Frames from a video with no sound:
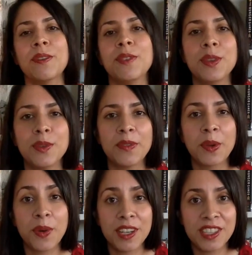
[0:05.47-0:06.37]
of view of the
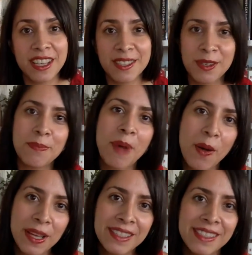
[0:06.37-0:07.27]
court jester
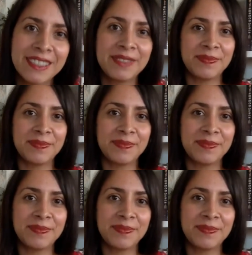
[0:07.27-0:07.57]
poet.